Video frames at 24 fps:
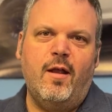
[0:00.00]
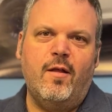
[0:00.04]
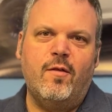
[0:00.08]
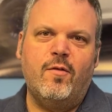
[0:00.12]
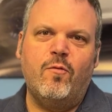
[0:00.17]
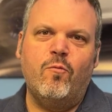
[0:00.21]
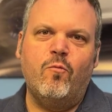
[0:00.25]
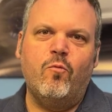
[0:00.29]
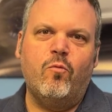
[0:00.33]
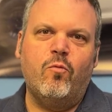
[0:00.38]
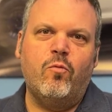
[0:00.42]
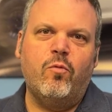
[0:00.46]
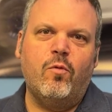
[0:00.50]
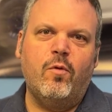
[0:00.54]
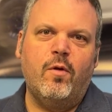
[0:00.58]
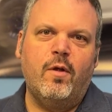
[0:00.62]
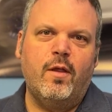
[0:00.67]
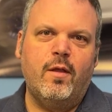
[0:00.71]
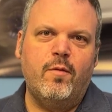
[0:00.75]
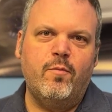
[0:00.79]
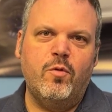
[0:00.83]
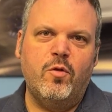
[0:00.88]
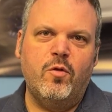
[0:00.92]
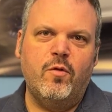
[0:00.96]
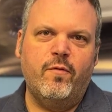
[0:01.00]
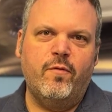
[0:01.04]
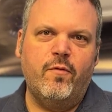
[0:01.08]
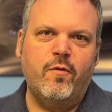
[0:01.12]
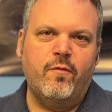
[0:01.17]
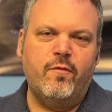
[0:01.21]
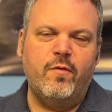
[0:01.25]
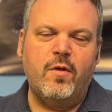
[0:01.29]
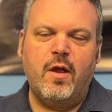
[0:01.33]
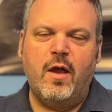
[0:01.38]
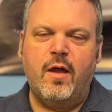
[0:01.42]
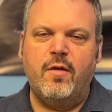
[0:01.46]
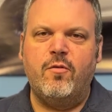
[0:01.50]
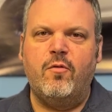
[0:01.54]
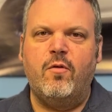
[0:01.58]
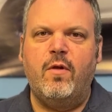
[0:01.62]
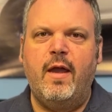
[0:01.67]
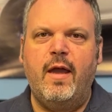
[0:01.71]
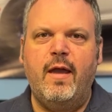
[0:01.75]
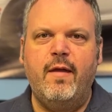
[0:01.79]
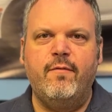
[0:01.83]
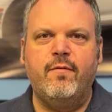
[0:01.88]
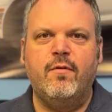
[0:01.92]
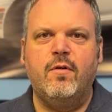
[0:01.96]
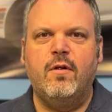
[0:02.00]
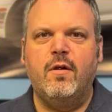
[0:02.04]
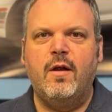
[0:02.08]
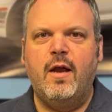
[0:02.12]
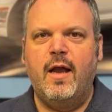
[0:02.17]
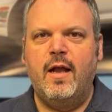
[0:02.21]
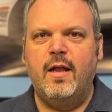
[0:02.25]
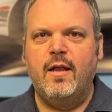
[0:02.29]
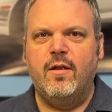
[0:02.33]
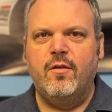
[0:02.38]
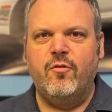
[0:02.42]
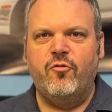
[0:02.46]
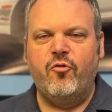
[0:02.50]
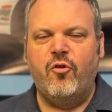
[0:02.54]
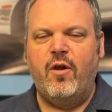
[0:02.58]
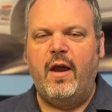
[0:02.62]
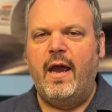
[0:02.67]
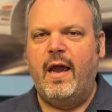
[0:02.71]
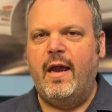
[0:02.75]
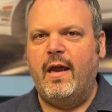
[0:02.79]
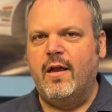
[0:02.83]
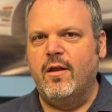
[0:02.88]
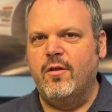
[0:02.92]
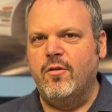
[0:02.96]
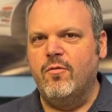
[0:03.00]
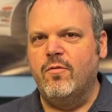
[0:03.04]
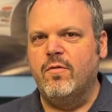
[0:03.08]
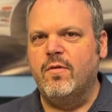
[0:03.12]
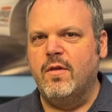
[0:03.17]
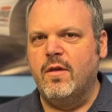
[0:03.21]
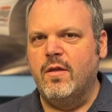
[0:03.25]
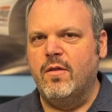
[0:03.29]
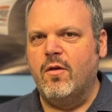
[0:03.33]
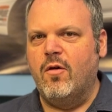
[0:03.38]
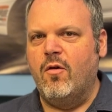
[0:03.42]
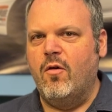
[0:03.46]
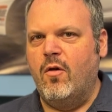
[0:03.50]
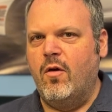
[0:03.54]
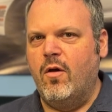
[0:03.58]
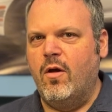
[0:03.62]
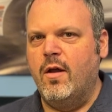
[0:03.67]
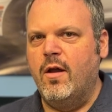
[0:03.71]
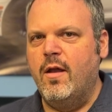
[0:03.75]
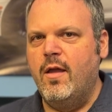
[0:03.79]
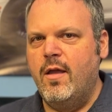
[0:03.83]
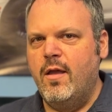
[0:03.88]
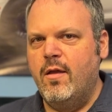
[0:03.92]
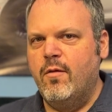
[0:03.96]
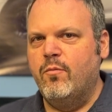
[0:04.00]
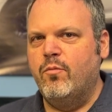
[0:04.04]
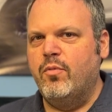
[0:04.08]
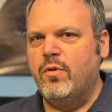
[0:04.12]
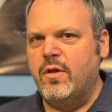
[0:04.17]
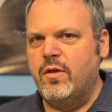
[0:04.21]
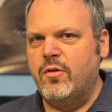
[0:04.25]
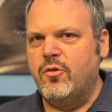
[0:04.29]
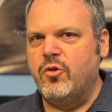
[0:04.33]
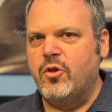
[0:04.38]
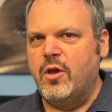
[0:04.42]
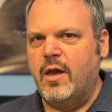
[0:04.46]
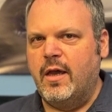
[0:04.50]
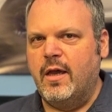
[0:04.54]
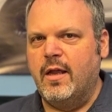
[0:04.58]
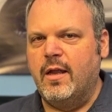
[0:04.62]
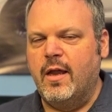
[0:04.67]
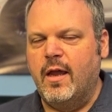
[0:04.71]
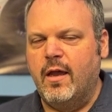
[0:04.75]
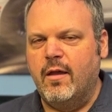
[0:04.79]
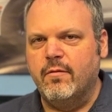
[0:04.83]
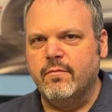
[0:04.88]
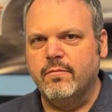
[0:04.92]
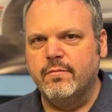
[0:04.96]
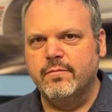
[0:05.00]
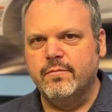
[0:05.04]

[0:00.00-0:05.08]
It's really beautiful. If you guys are ever at a track and you see the car, please check it out.